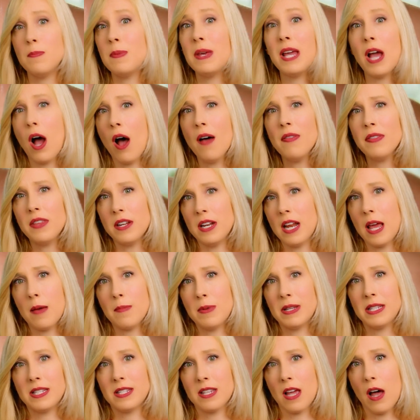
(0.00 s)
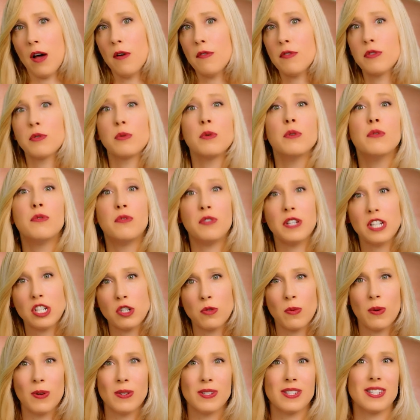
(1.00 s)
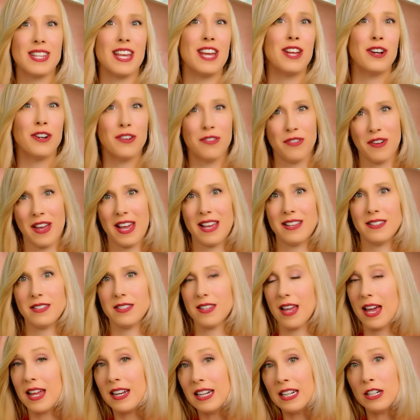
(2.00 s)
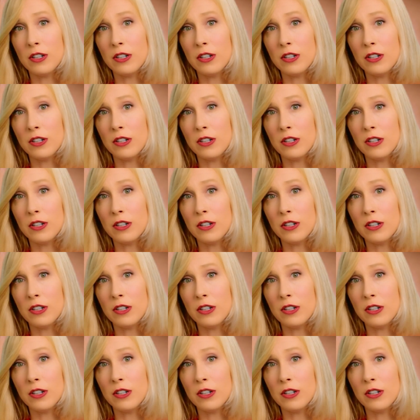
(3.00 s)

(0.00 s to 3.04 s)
beyond the name itself through visuals, interface, and